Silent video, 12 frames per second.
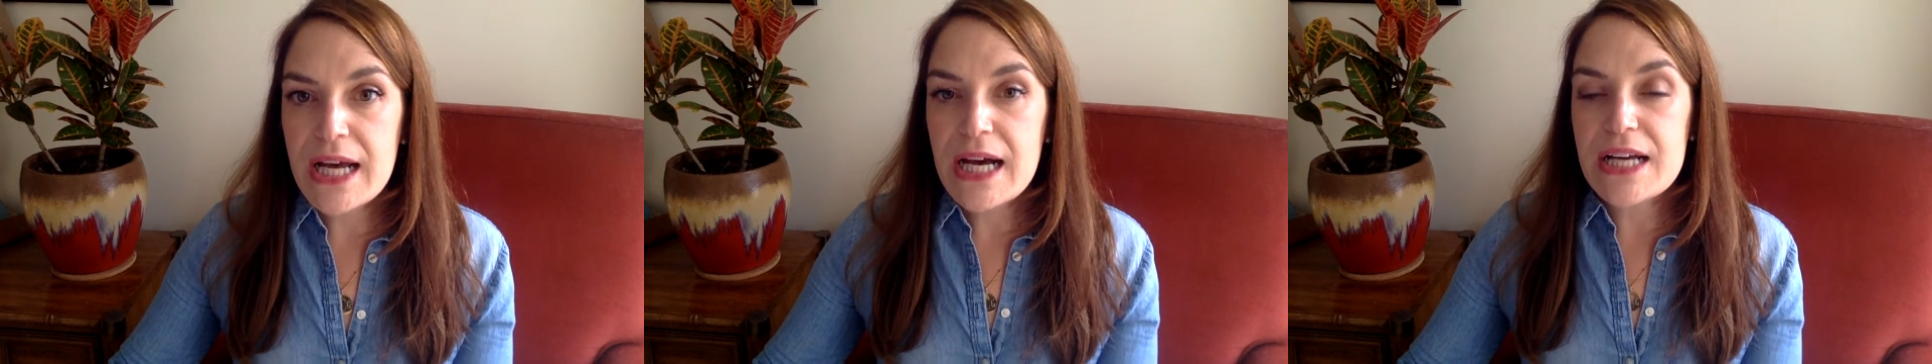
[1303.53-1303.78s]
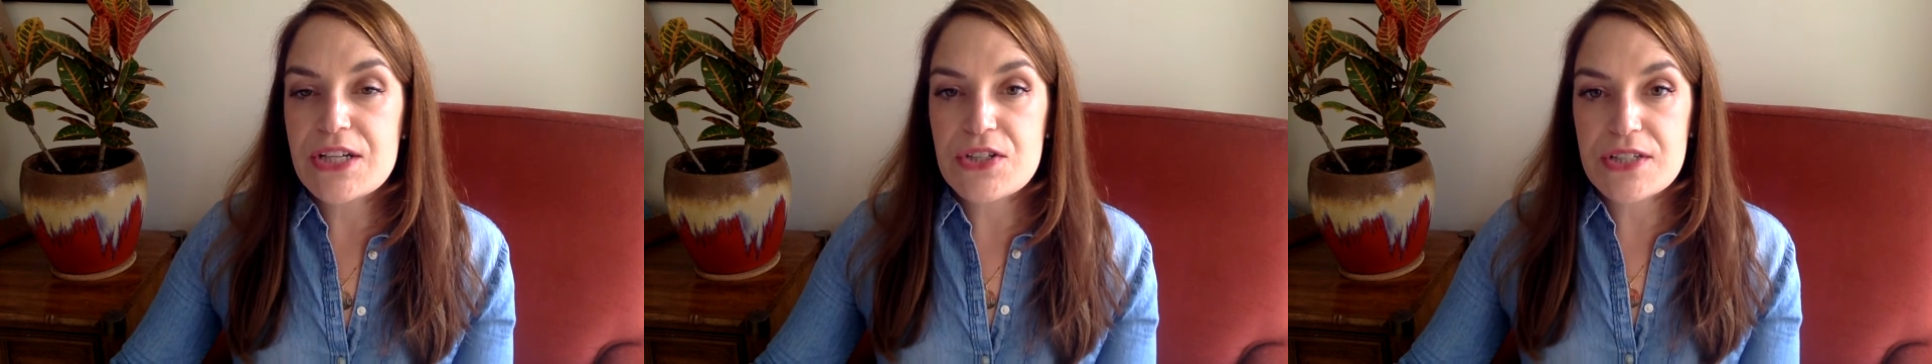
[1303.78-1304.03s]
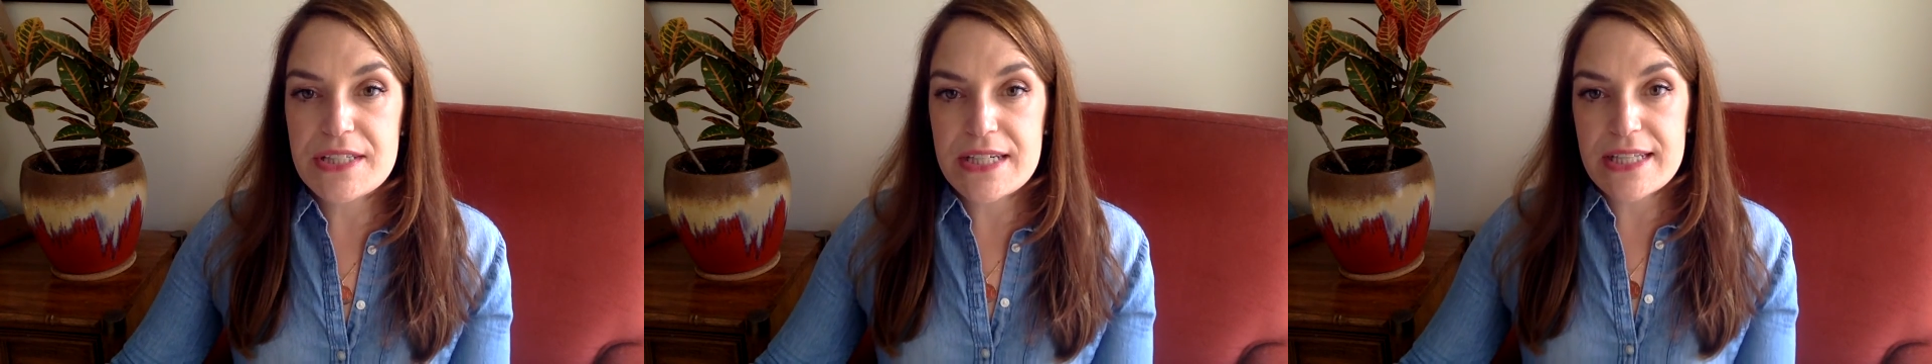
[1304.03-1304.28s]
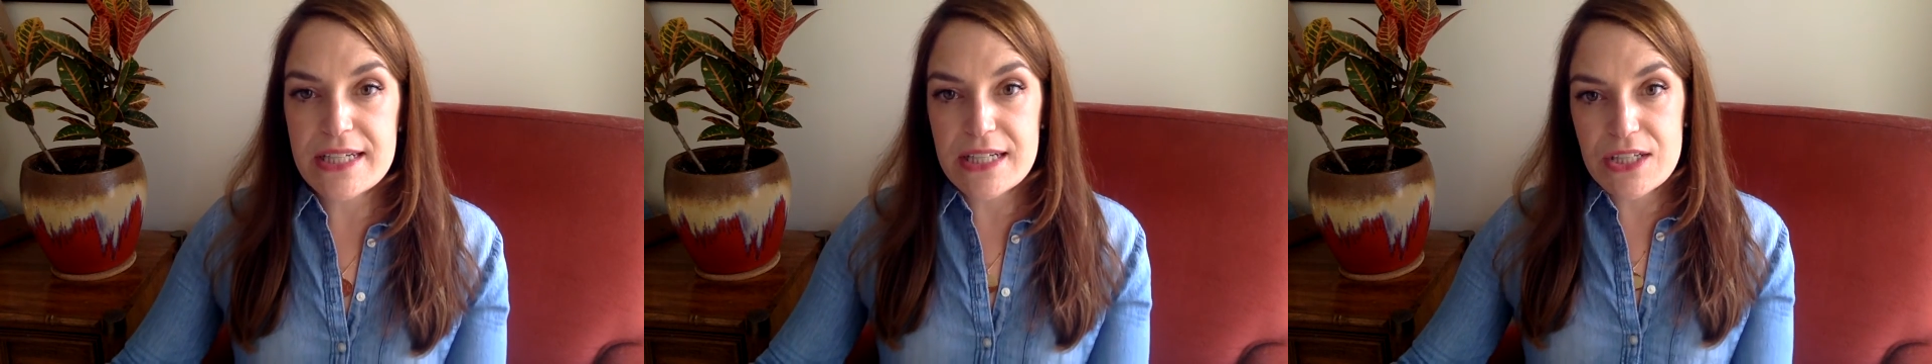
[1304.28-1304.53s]
I should
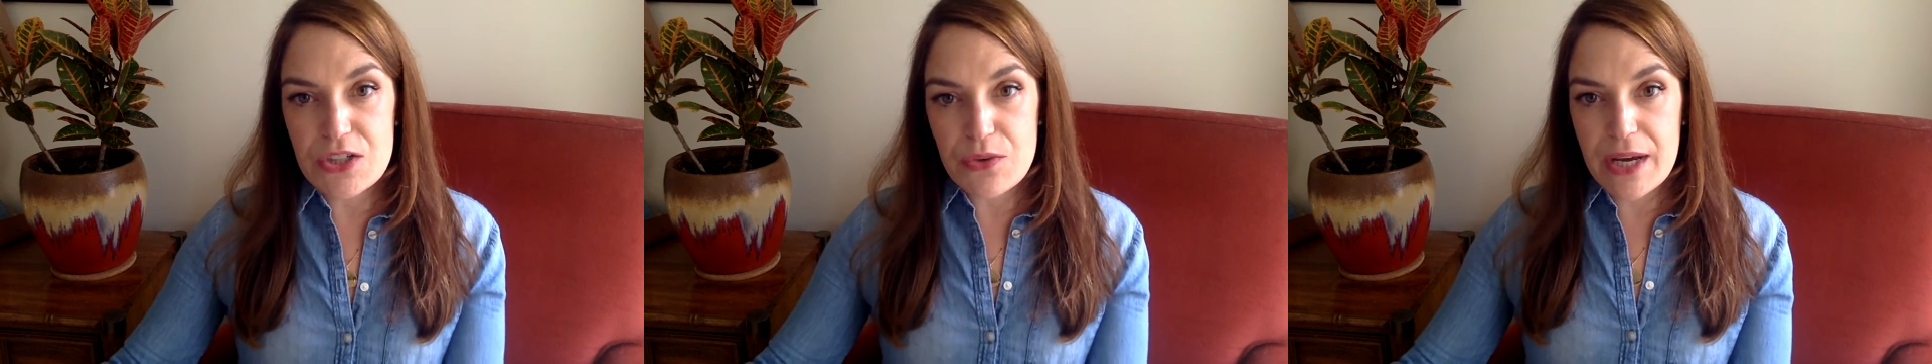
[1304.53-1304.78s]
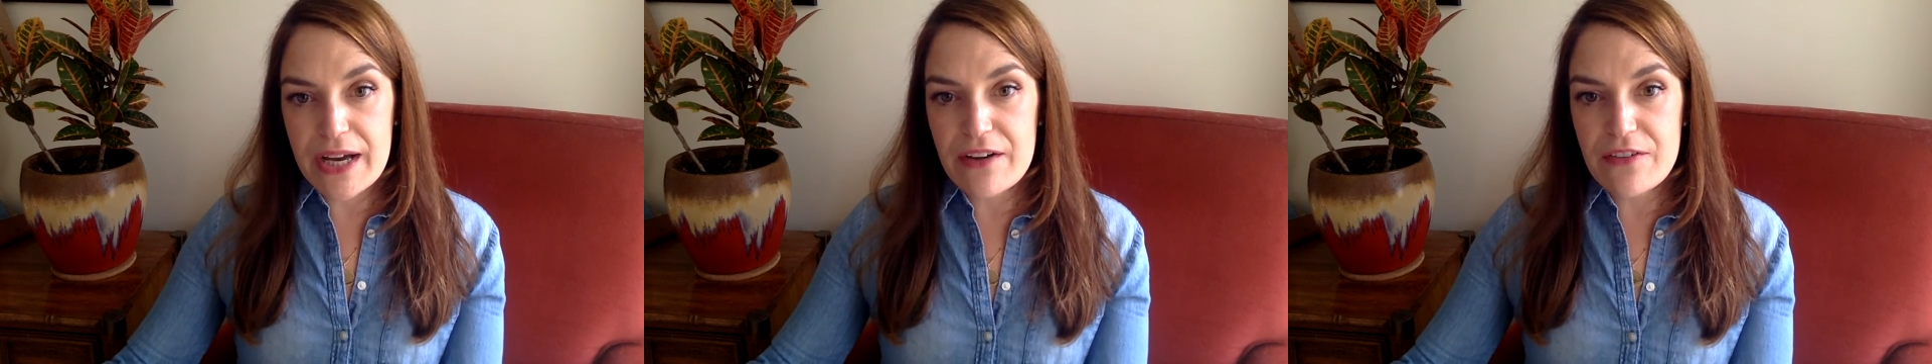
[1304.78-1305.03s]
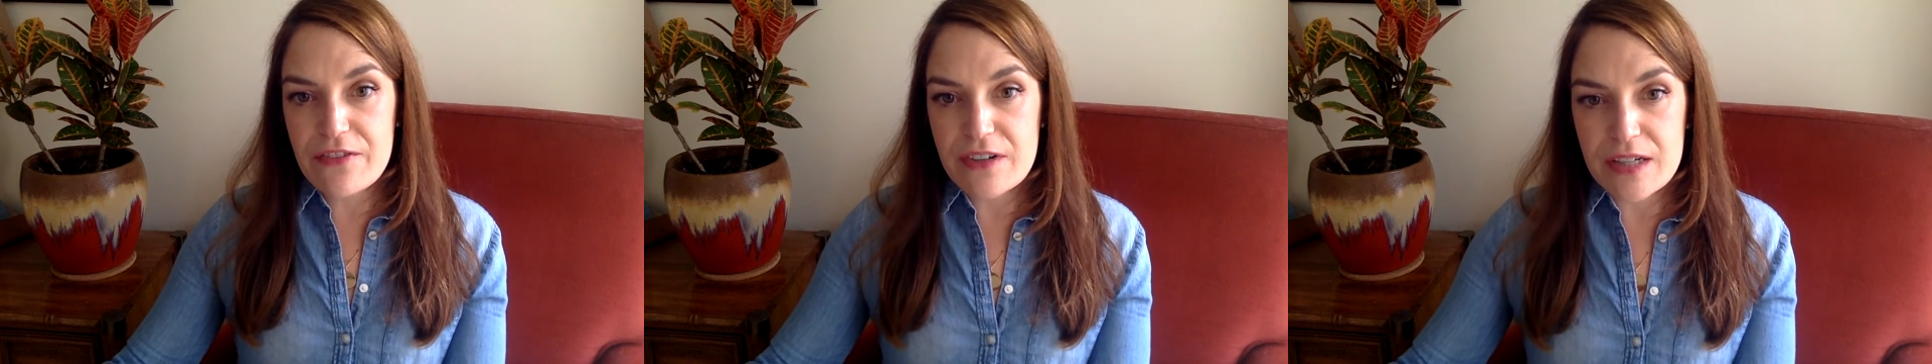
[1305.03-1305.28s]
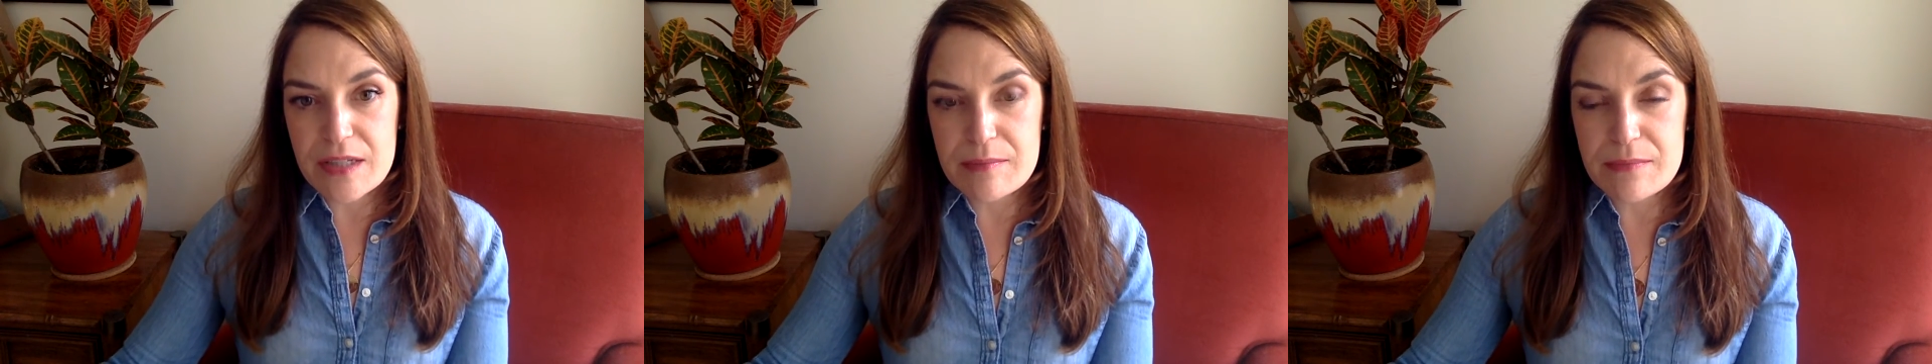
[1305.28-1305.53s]
say that I do have
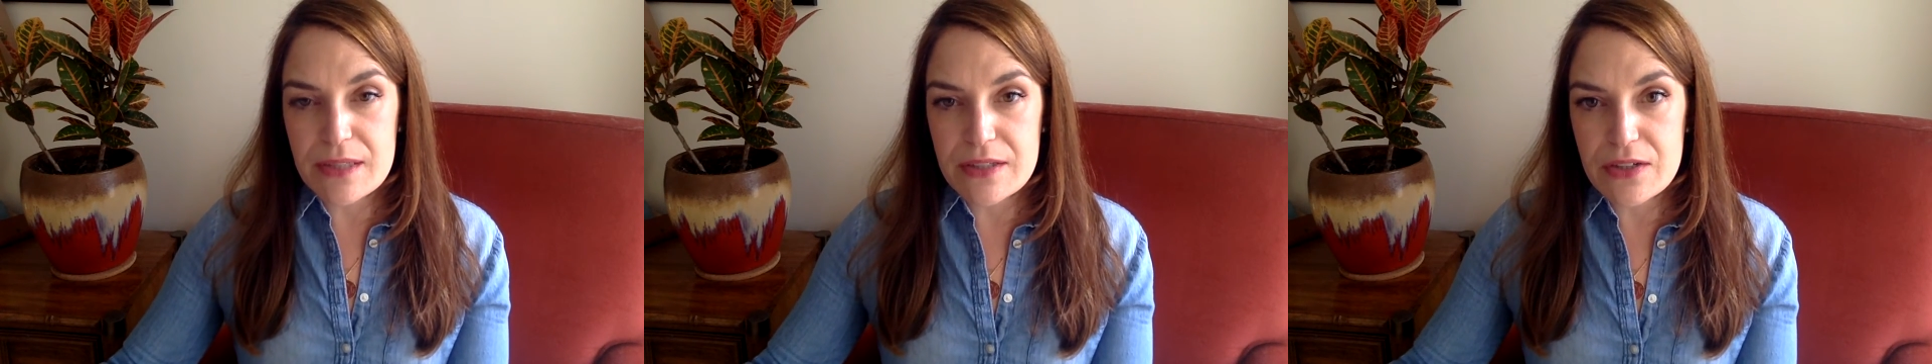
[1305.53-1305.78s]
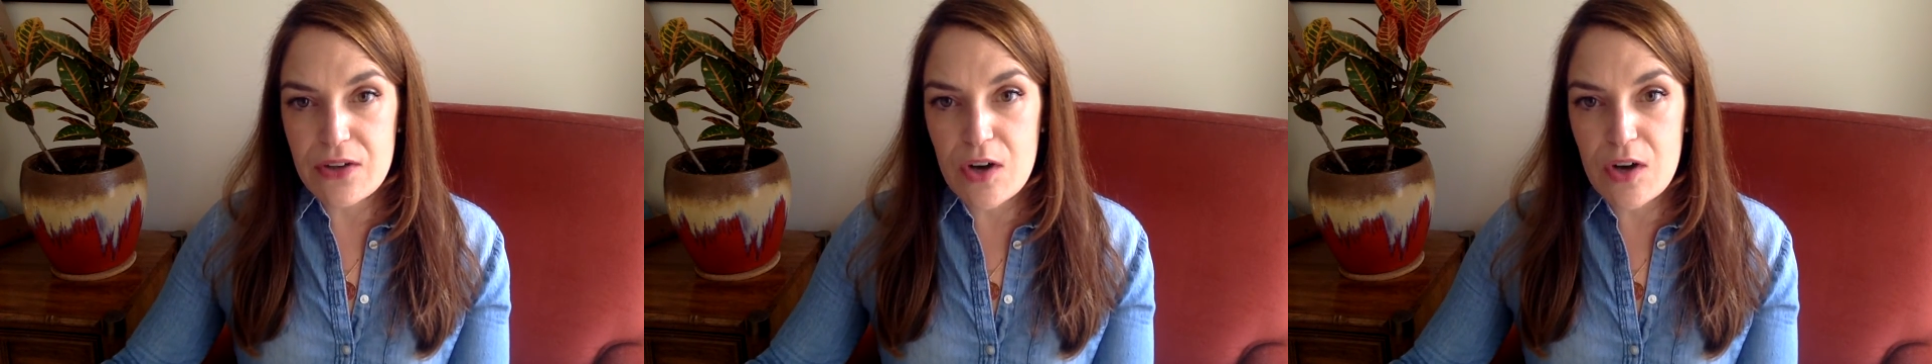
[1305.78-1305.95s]
a little